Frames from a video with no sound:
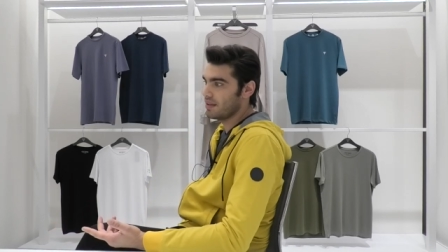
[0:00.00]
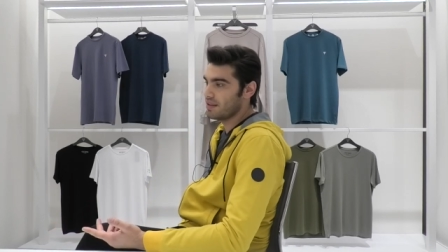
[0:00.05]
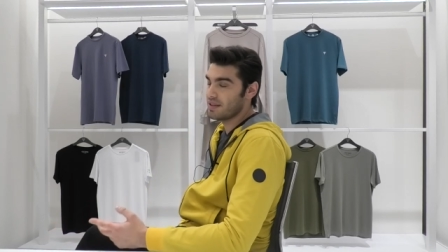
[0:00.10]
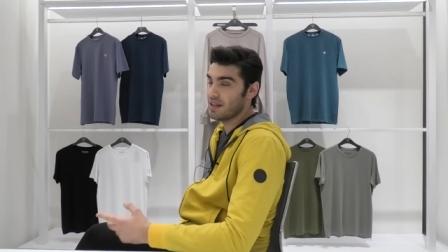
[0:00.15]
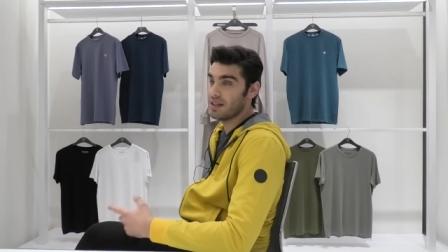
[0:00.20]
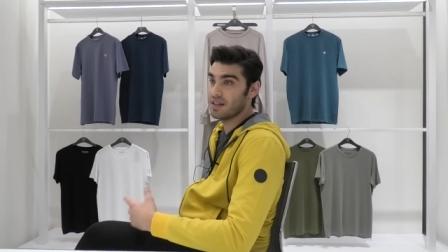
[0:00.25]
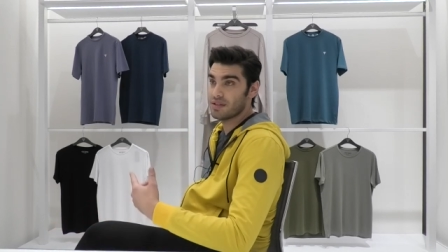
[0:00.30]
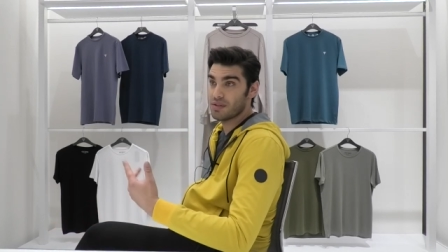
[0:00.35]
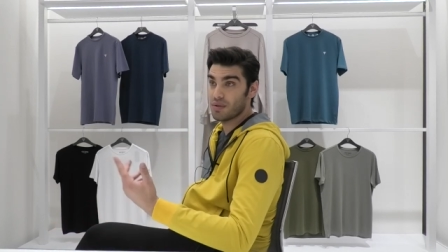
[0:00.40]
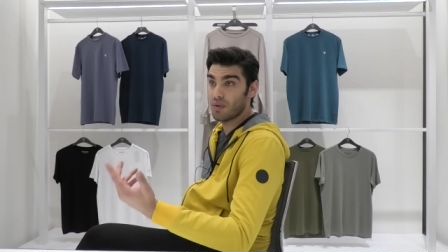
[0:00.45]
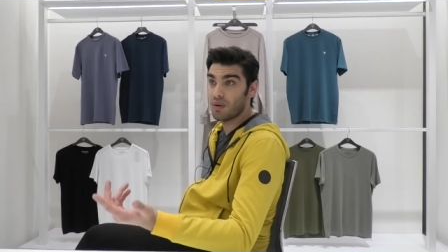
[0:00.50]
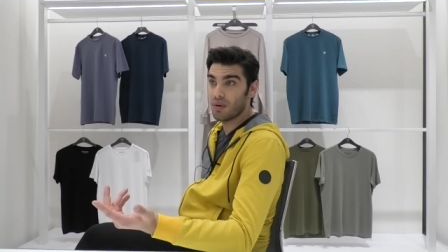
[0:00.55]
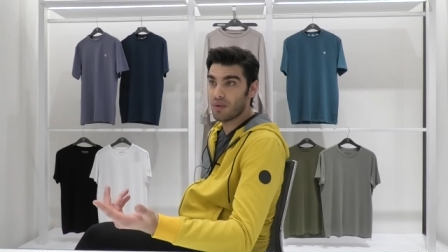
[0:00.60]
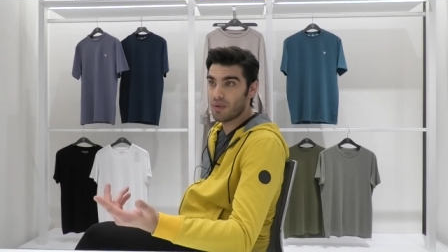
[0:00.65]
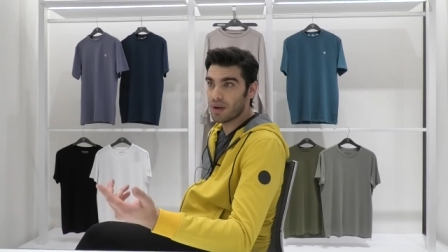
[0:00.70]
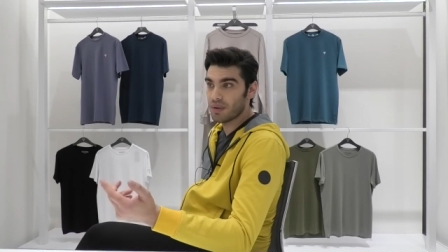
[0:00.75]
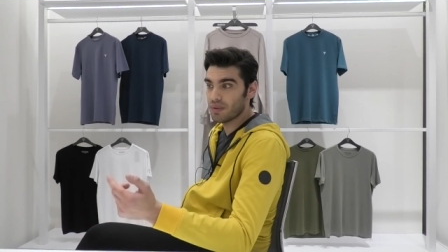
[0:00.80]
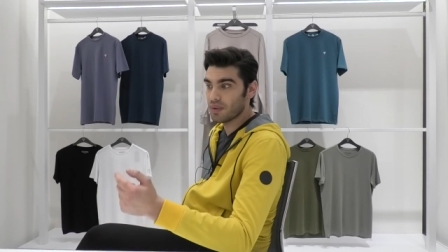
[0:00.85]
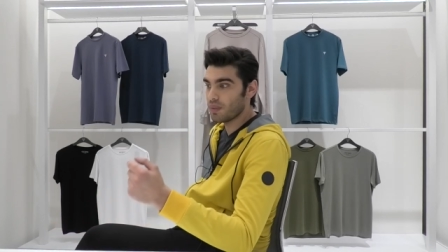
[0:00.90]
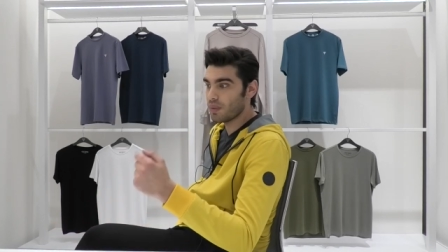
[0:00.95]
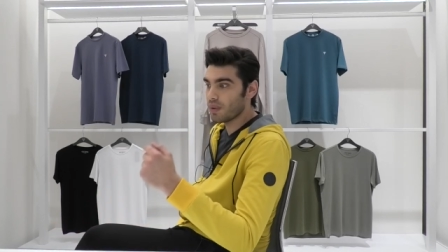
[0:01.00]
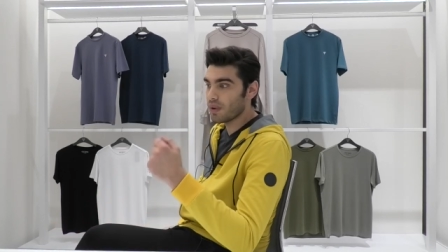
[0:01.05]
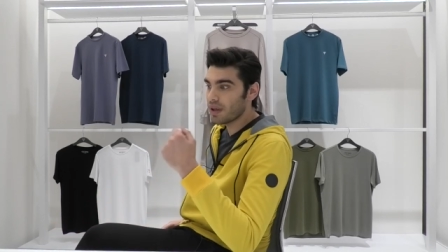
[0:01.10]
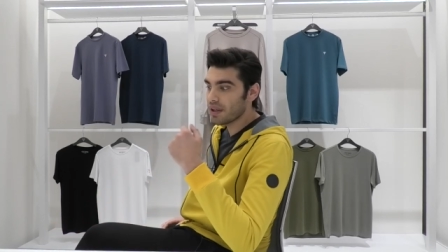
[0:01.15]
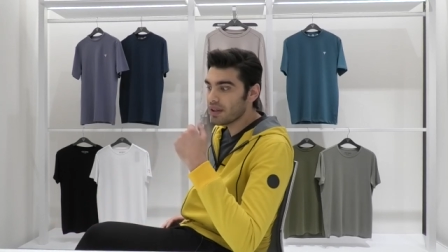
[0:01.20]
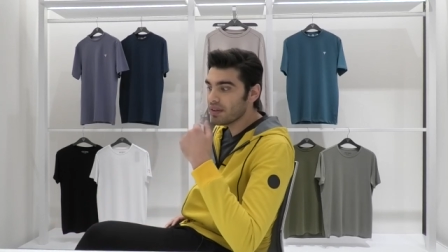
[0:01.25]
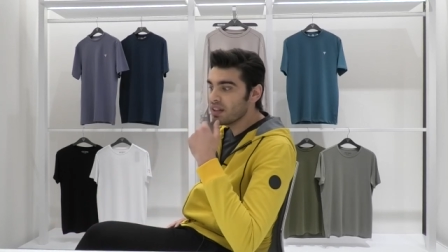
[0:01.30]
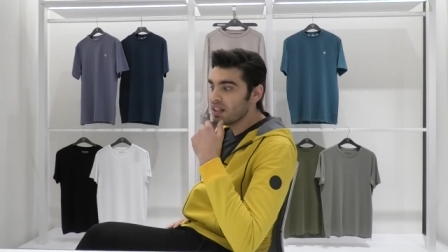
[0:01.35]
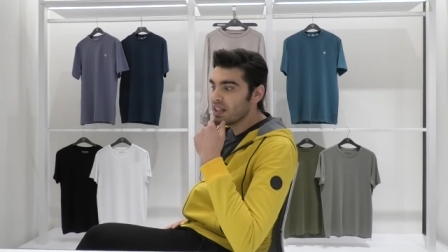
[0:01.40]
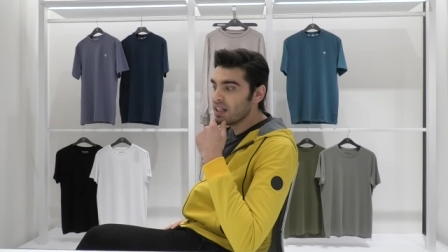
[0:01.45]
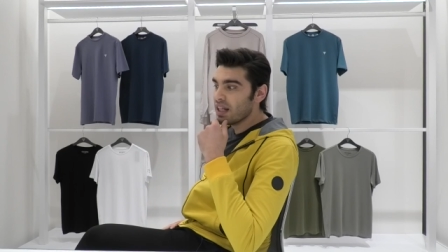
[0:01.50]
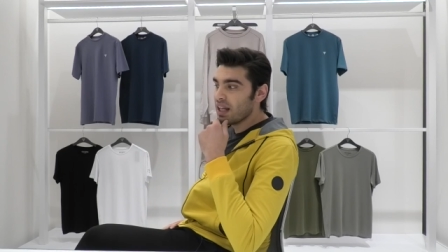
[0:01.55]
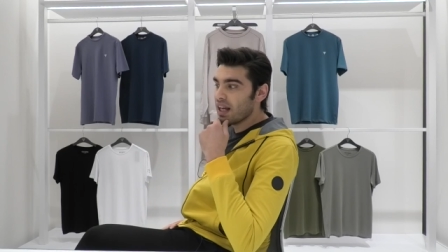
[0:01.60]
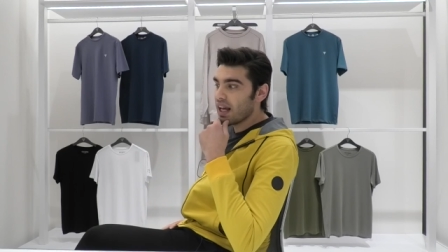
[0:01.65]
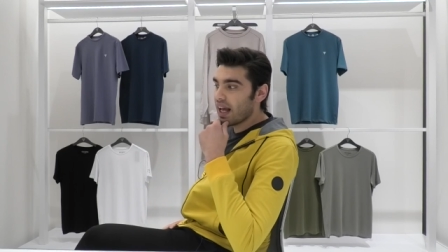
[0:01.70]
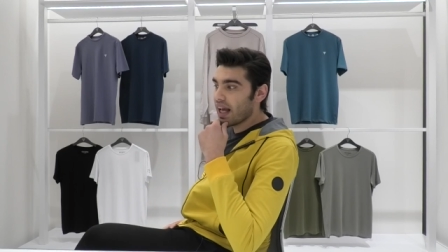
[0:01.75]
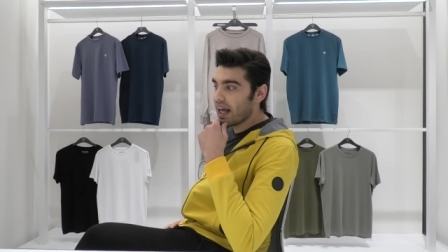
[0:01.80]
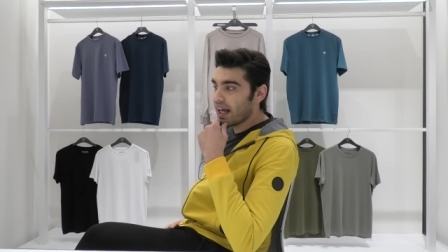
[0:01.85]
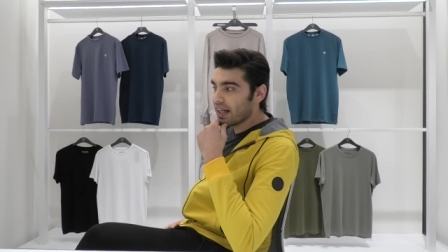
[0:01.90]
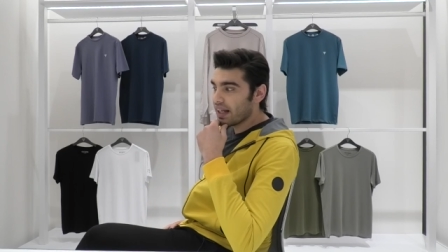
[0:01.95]
takes all around the world
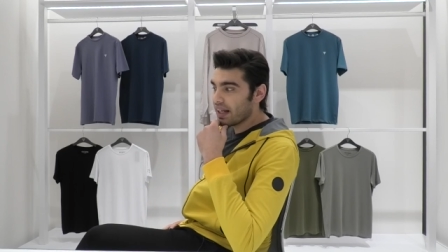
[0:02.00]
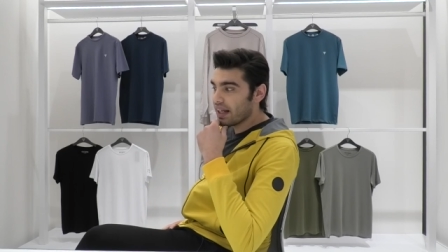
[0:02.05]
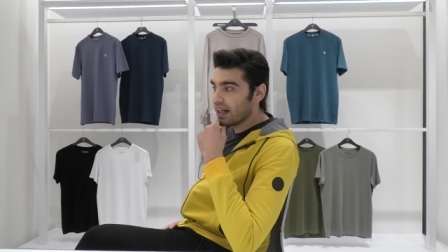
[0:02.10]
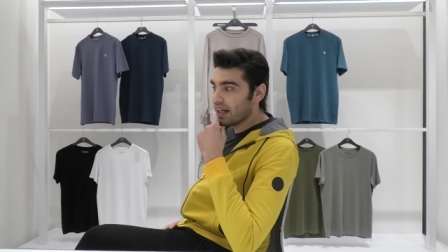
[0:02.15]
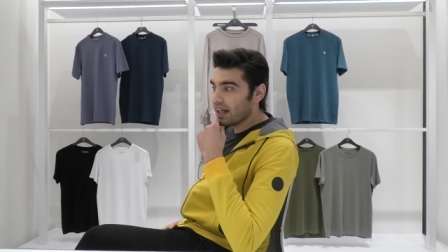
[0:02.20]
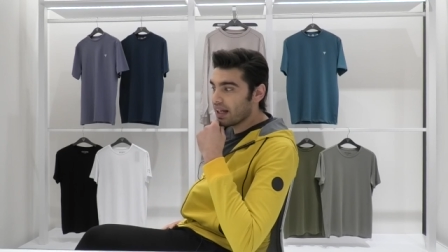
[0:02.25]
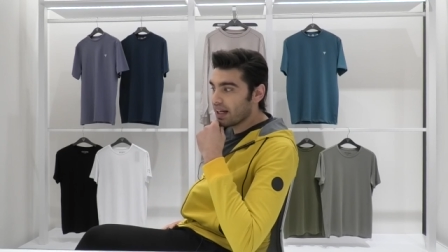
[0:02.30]
and